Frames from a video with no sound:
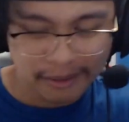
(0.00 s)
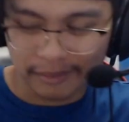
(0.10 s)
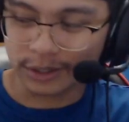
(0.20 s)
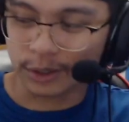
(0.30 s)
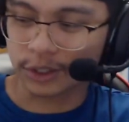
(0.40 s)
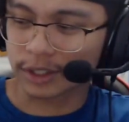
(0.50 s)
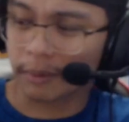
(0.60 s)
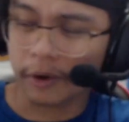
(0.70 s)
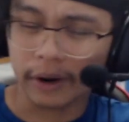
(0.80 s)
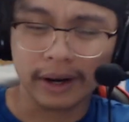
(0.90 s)
My socials are
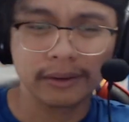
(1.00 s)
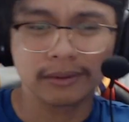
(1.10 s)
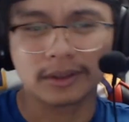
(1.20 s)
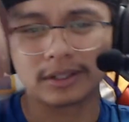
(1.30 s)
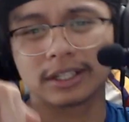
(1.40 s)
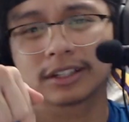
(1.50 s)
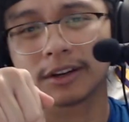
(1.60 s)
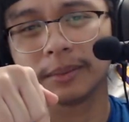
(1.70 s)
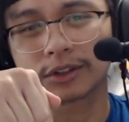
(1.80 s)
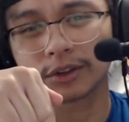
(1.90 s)
gonna be right here. Those links are
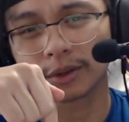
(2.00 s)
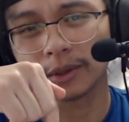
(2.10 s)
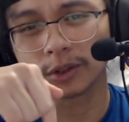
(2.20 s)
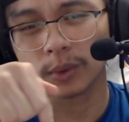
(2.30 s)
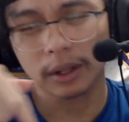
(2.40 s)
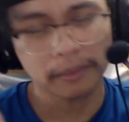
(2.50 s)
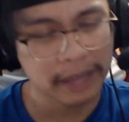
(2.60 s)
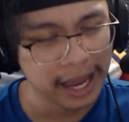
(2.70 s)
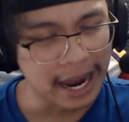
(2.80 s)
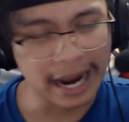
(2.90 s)
gonna be in the description below as well.
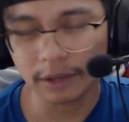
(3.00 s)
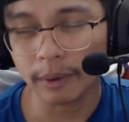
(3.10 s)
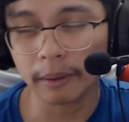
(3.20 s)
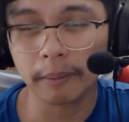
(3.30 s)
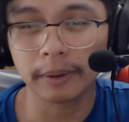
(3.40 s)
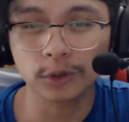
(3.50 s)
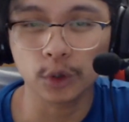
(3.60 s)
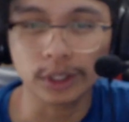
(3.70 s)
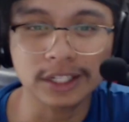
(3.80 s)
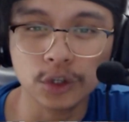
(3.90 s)
I highly recommend people
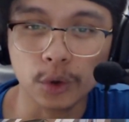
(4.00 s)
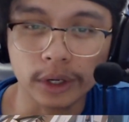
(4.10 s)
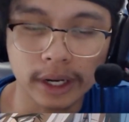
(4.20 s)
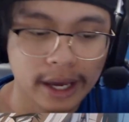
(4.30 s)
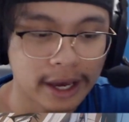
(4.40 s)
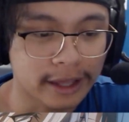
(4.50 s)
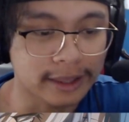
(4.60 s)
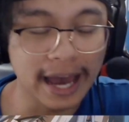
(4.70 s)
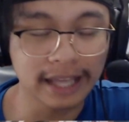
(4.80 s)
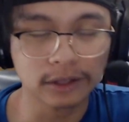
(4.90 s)
join Discord.
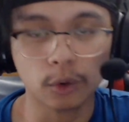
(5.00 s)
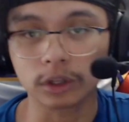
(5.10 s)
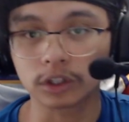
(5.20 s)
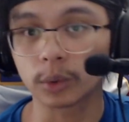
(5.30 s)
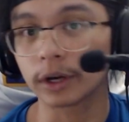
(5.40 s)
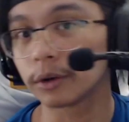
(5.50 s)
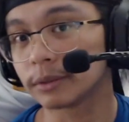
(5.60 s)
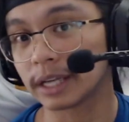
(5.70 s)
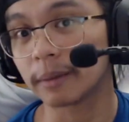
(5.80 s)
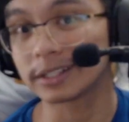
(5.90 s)
That or Twitter,
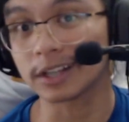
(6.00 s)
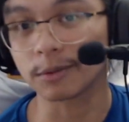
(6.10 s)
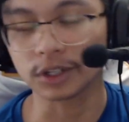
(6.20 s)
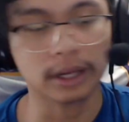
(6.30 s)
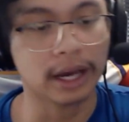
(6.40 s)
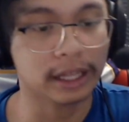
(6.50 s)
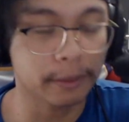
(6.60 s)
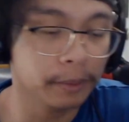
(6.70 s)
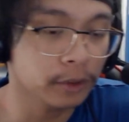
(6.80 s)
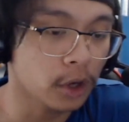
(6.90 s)
second best option. I
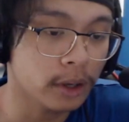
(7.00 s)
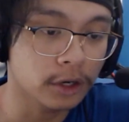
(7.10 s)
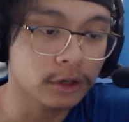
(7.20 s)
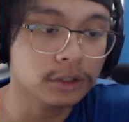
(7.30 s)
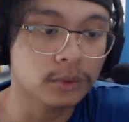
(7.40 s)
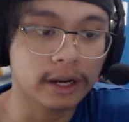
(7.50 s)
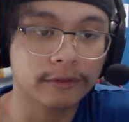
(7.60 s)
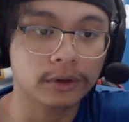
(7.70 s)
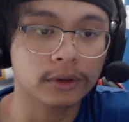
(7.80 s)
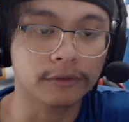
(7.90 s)
let people know on those
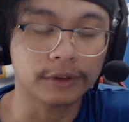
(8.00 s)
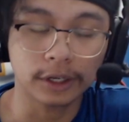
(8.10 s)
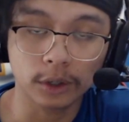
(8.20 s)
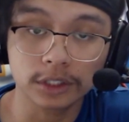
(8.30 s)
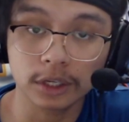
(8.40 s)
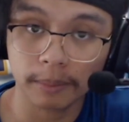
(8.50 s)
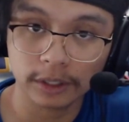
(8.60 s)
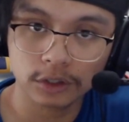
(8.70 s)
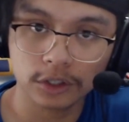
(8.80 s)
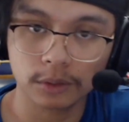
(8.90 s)
whenever a video goes up
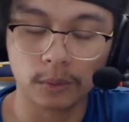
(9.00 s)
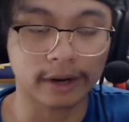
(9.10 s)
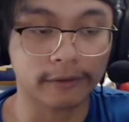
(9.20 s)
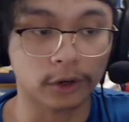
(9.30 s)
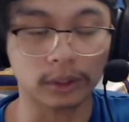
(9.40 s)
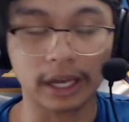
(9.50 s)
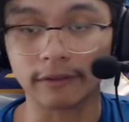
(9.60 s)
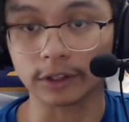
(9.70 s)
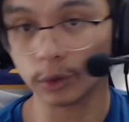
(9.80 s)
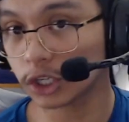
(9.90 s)
on YouTube, whenever I go
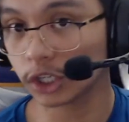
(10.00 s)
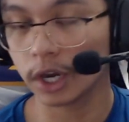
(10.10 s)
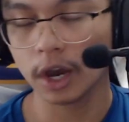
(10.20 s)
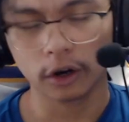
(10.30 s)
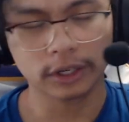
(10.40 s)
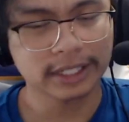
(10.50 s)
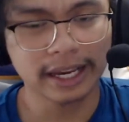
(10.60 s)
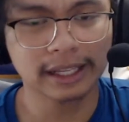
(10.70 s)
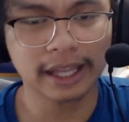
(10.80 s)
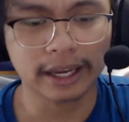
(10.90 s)
live on Twitch, or just
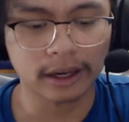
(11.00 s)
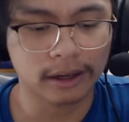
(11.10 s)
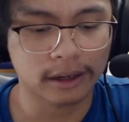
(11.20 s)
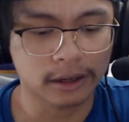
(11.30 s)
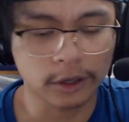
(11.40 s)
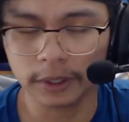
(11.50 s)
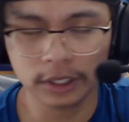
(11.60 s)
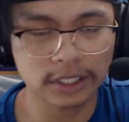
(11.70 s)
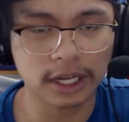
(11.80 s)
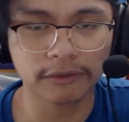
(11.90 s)
any like
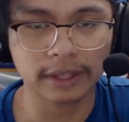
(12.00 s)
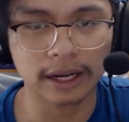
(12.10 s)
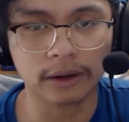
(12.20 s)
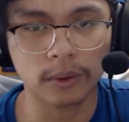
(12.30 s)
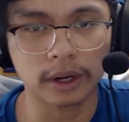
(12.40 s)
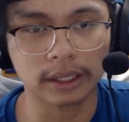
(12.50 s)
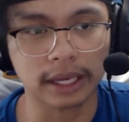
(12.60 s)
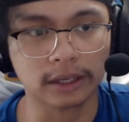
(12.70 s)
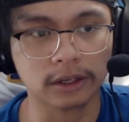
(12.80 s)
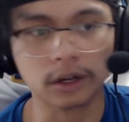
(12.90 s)
community stuff that I wanna
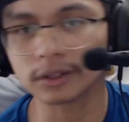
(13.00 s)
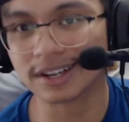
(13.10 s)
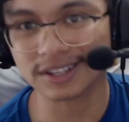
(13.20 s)
like, you know, talk